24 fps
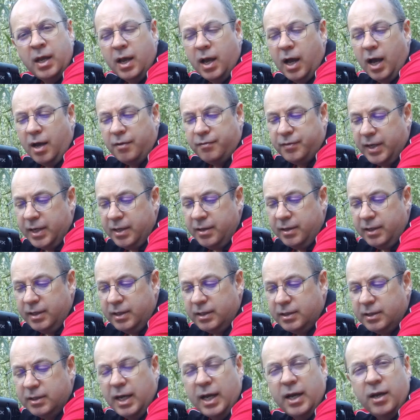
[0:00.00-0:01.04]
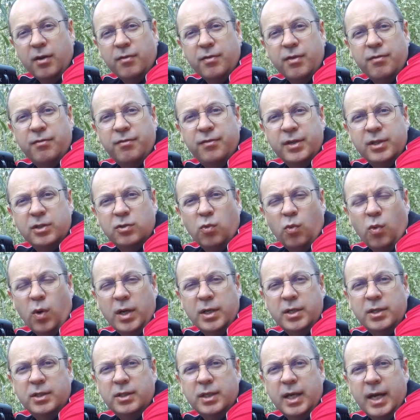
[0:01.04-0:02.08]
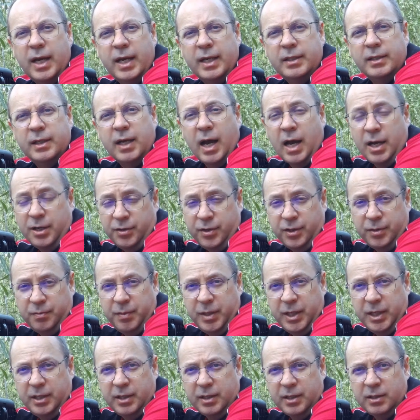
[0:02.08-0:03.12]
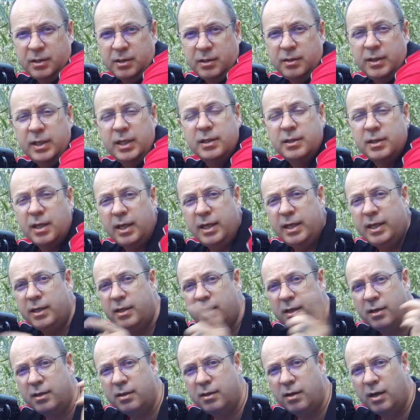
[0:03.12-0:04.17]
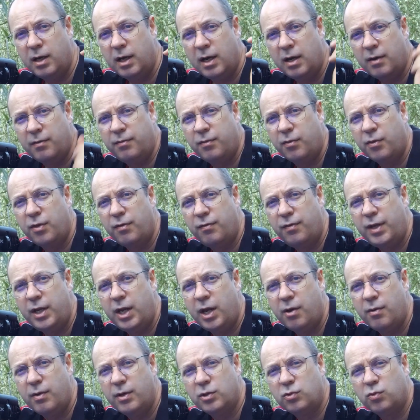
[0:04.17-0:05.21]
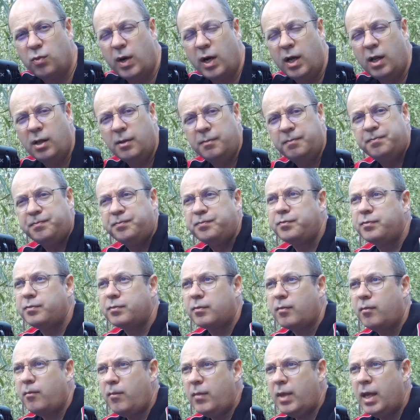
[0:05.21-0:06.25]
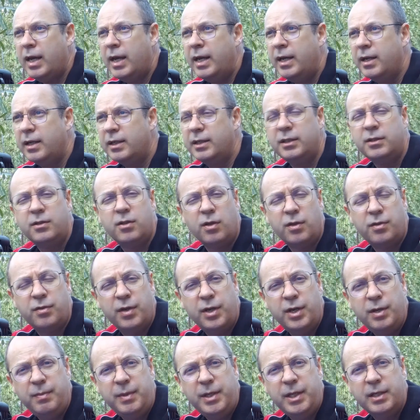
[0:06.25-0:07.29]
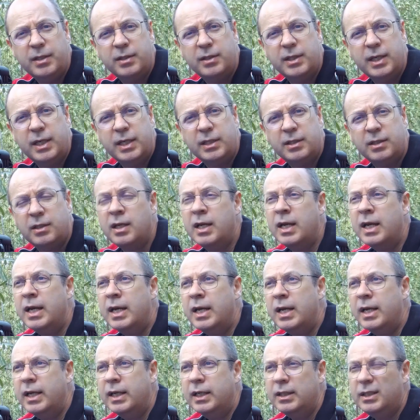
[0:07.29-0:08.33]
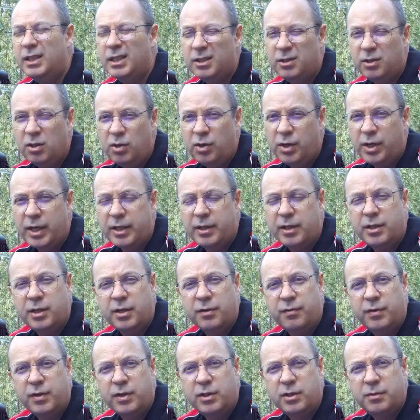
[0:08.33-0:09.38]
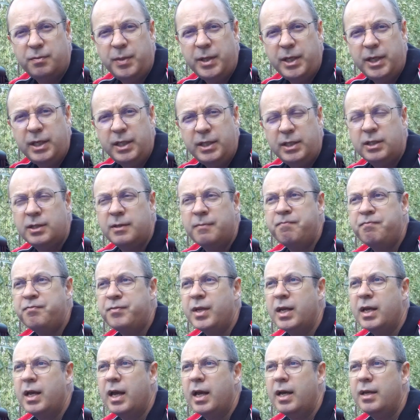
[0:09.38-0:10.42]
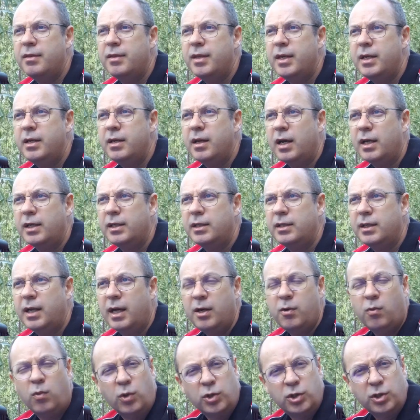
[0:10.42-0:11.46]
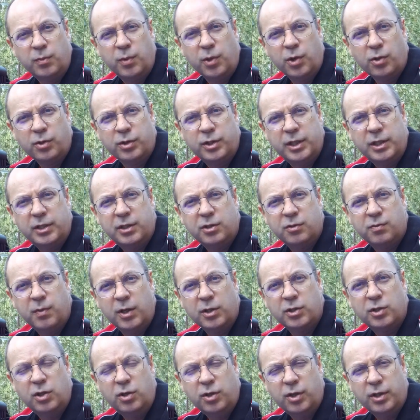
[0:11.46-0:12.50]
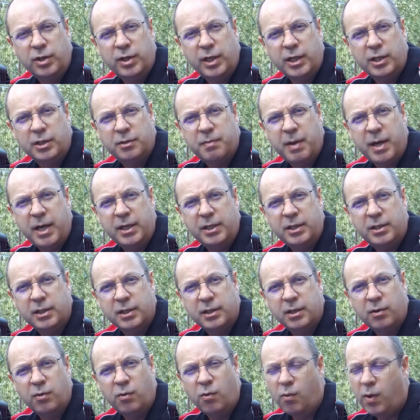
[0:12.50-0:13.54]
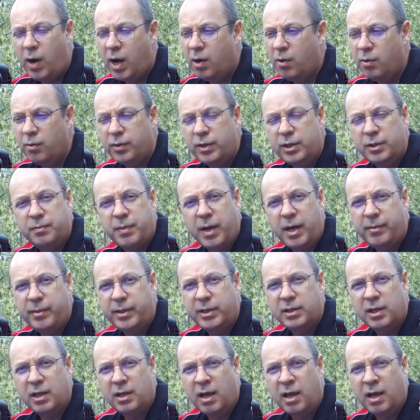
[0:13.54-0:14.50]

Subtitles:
I've done this out of the fist once at 100 meters. There's a link for the video as well. And I did the 30-meter test just to look at the different speeds. And then I did a water bottle test as well to look at the expansion, and wow, these babies